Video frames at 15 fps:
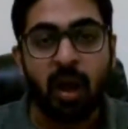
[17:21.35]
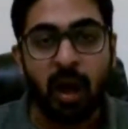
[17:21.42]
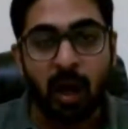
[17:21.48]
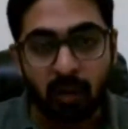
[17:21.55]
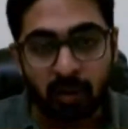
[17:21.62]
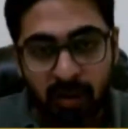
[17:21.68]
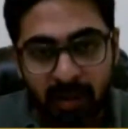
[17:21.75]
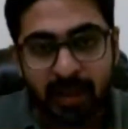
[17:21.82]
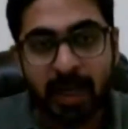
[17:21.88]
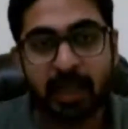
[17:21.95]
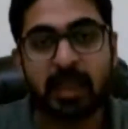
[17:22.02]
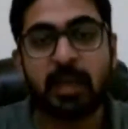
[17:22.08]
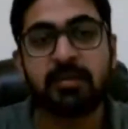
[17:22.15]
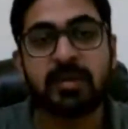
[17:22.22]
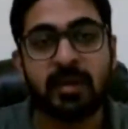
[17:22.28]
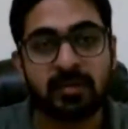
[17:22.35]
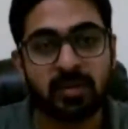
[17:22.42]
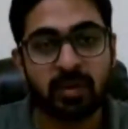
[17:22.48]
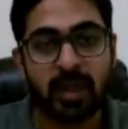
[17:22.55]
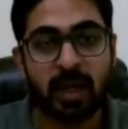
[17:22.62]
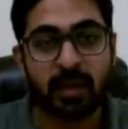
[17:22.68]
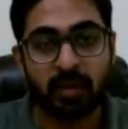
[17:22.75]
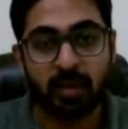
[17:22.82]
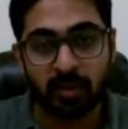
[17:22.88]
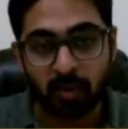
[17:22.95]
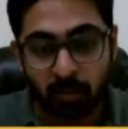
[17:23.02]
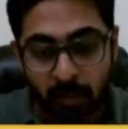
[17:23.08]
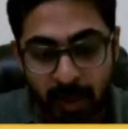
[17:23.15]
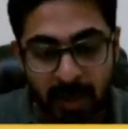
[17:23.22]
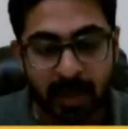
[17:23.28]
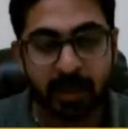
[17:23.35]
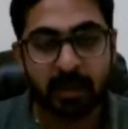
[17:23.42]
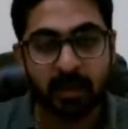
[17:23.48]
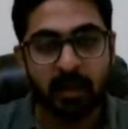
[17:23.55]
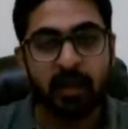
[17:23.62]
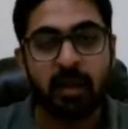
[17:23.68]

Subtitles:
how do they get themselves together to make